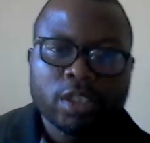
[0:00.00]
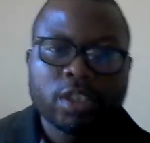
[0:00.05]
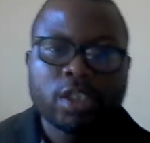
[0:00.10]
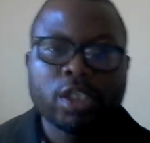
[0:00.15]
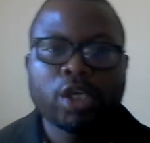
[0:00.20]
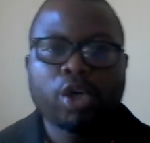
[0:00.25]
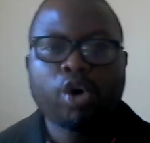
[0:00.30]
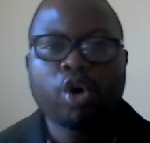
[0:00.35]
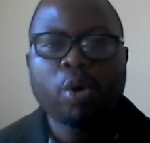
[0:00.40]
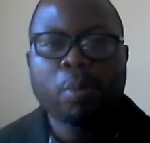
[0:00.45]
the
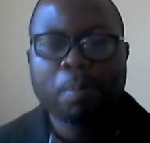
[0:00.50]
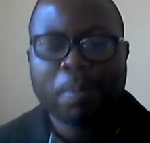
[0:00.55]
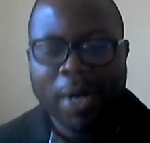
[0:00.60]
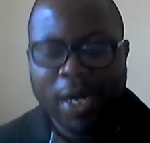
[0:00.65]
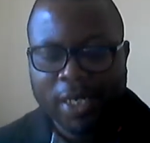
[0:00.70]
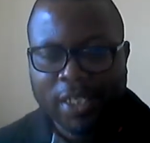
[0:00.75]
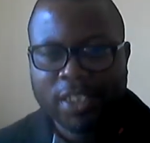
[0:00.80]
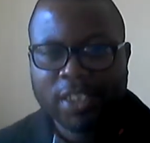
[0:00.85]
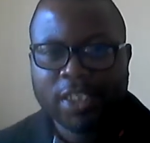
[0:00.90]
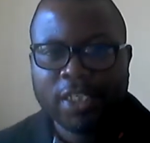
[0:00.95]

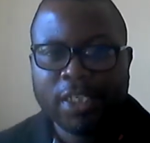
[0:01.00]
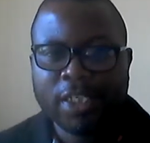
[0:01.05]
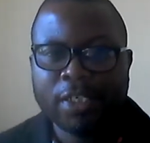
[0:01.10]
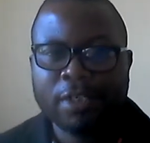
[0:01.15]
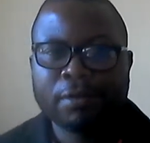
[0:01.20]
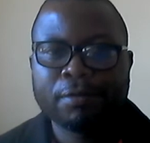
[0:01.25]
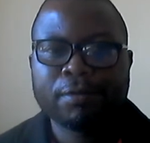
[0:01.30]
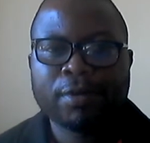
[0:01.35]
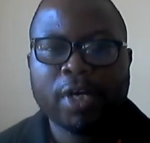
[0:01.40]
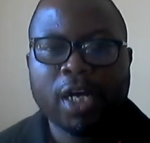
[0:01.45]

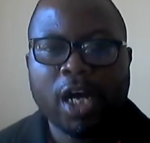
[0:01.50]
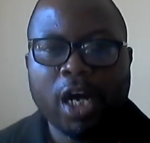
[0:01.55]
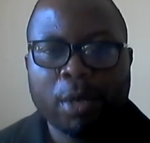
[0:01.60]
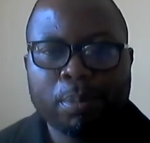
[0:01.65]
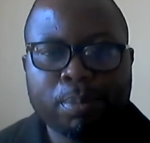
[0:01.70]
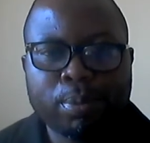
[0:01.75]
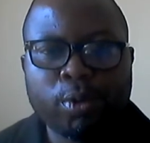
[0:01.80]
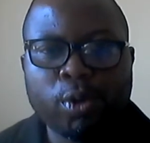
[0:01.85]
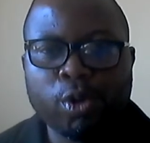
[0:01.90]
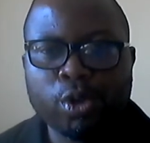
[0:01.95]
comparative
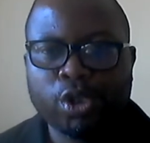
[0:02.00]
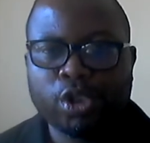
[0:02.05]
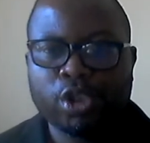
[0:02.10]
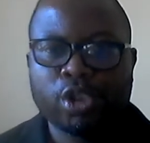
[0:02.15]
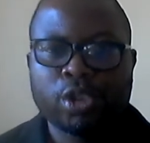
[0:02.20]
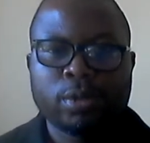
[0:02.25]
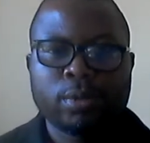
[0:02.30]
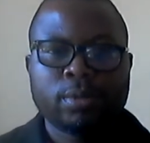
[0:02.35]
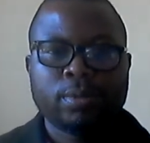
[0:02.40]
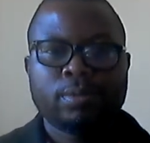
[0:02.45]
approach
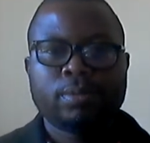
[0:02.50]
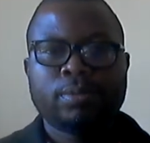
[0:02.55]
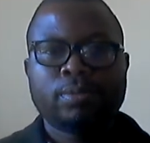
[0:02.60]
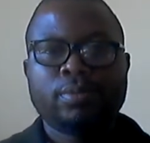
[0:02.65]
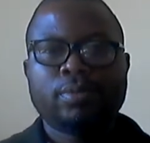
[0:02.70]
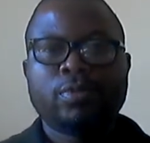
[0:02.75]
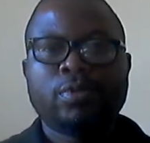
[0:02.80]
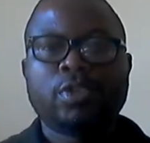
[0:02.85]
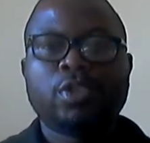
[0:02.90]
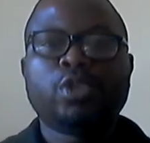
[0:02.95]

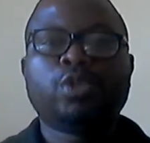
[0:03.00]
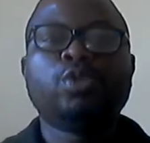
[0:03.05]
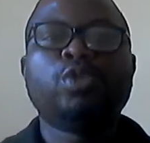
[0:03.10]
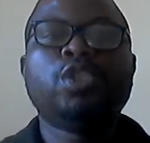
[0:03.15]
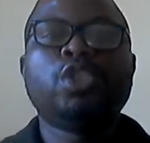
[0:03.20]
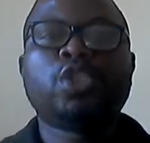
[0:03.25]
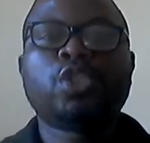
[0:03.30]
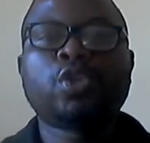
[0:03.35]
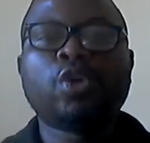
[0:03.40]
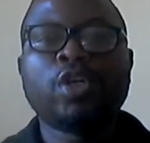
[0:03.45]
to the
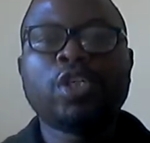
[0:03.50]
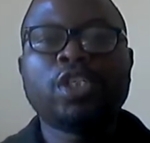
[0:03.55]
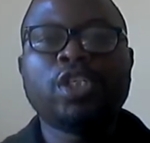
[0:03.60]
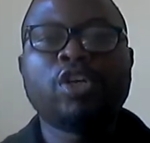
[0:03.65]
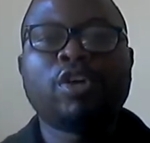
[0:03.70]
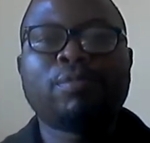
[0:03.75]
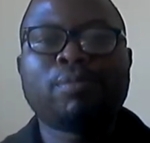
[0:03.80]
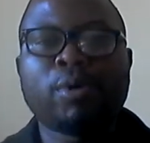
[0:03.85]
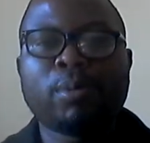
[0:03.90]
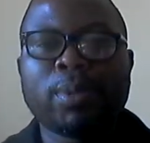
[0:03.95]
study
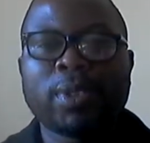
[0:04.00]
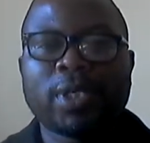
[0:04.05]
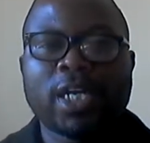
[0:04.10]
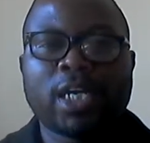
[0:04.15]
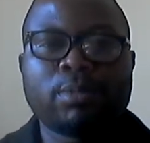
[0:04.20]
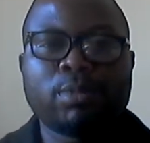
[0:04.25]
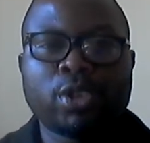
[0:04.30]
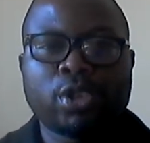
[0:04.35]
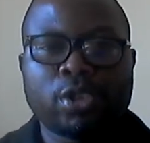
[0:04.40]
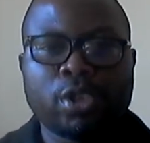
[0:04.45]
of public
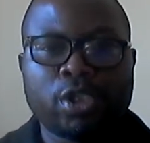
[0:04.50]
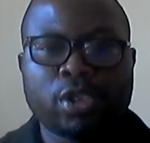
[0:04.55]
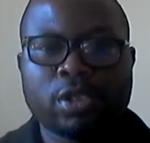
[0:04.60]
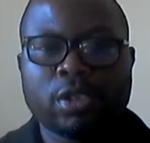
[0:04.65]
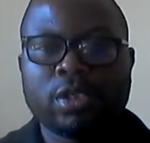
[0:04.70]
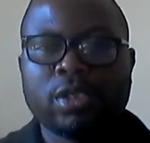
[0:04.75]
administration.